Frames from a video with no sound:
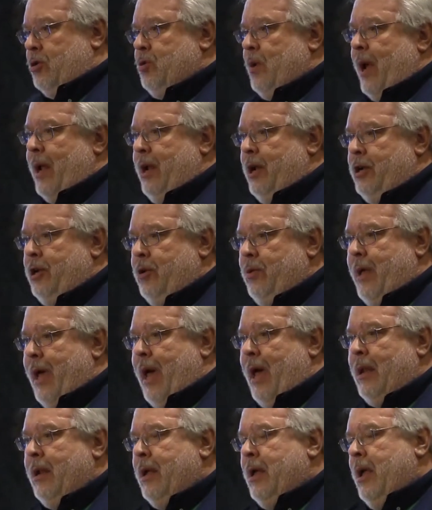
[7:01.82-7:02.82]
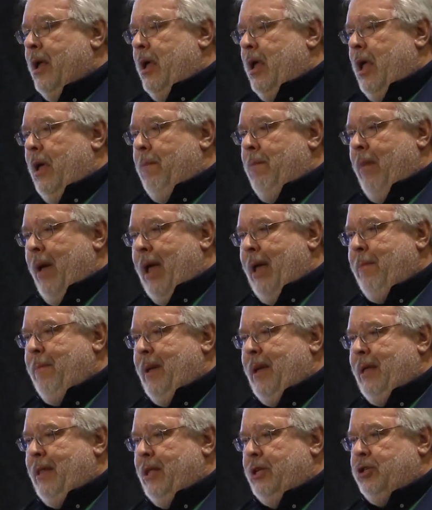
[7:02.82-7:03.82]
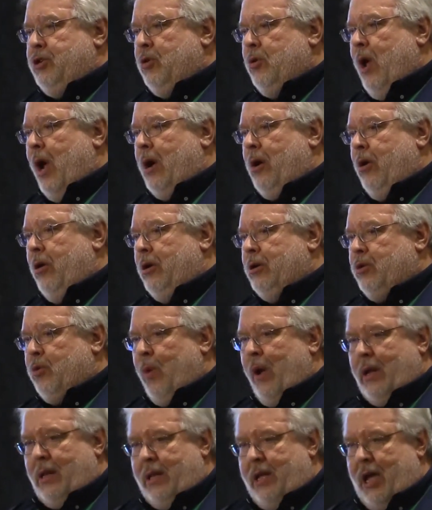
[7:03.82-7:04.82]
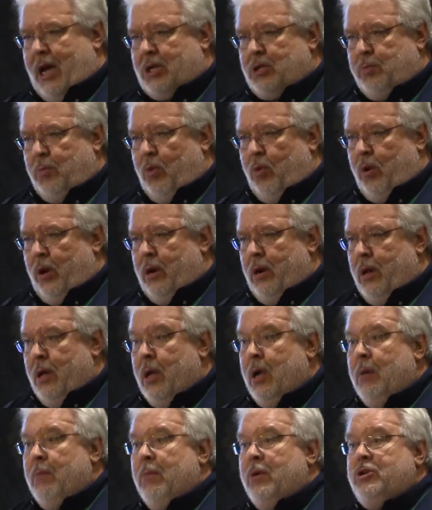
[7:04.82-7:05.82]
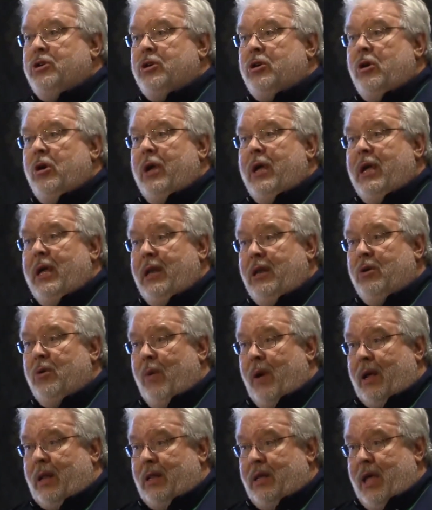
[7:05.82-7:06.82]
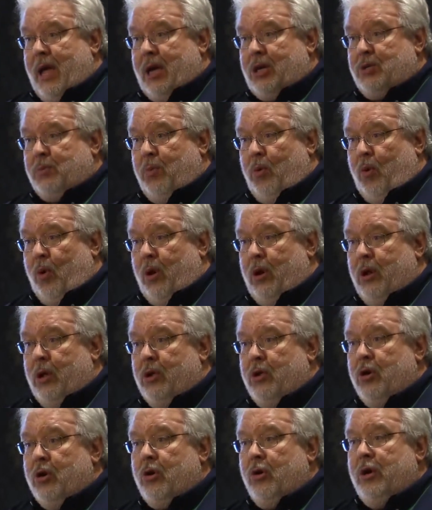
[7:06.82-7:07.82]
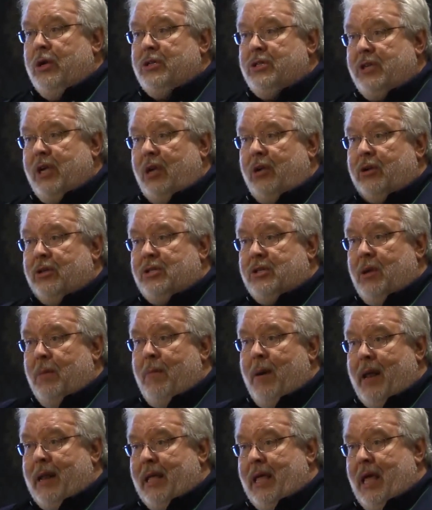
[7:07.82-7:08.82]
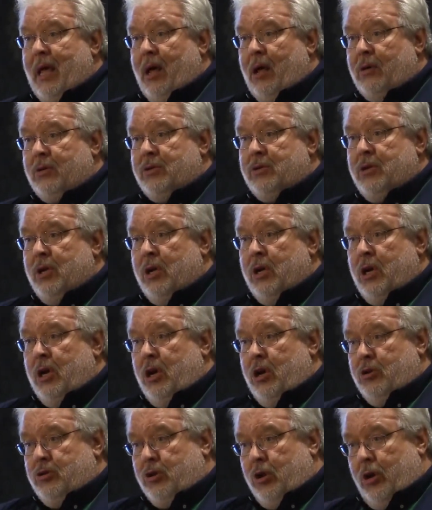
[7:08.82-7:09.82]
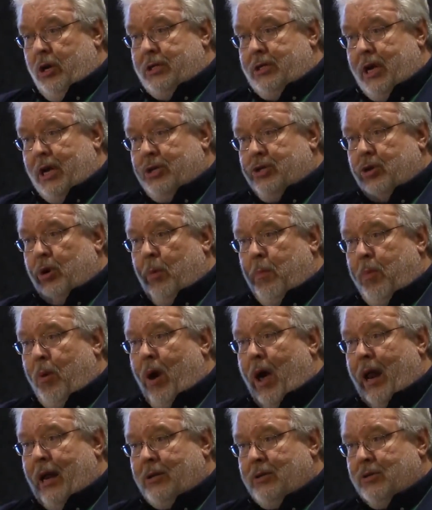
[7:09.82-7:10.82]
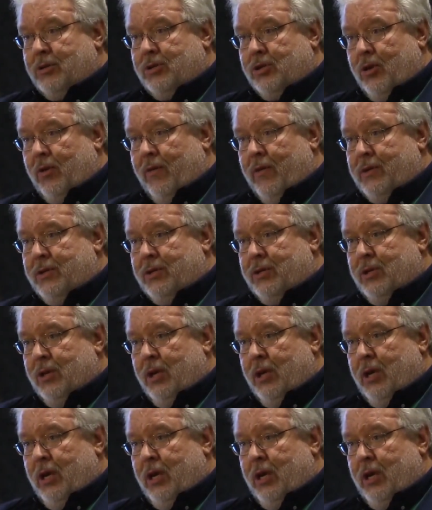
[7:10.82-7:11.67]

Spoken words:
trying to do that, it may be that you're not going to directly export it, but you're going to indirectly export. You're going to sell to somebody else who's going to take your product or service,